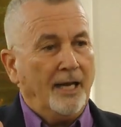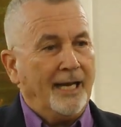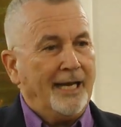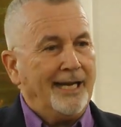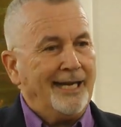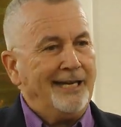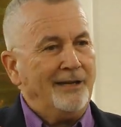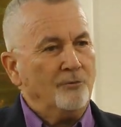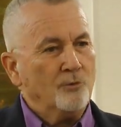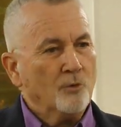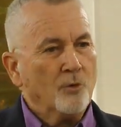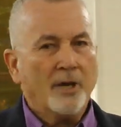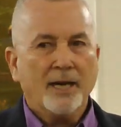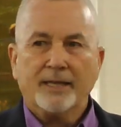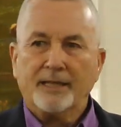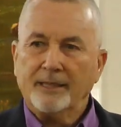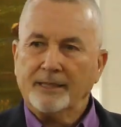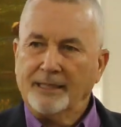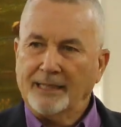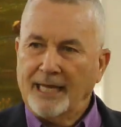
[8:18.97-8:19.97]
He
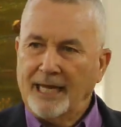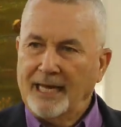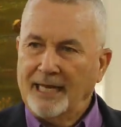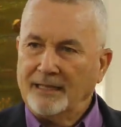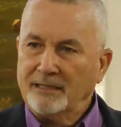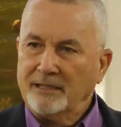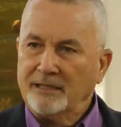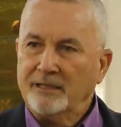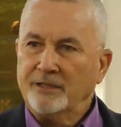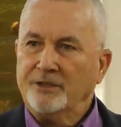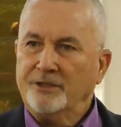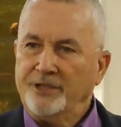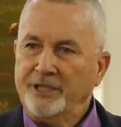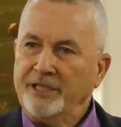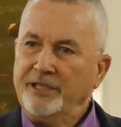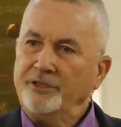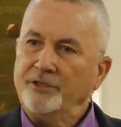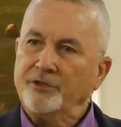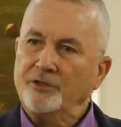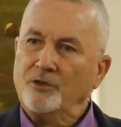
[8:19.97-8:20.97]
recognizes
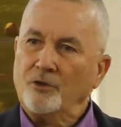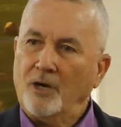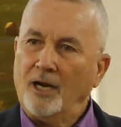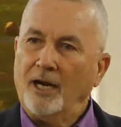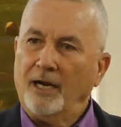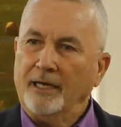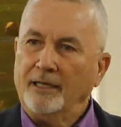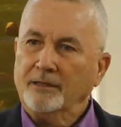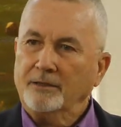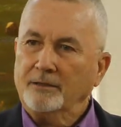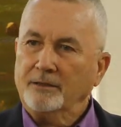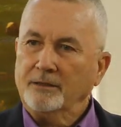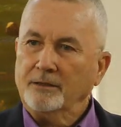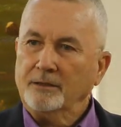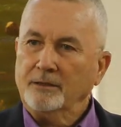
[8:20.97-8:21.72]
Jesus Christ.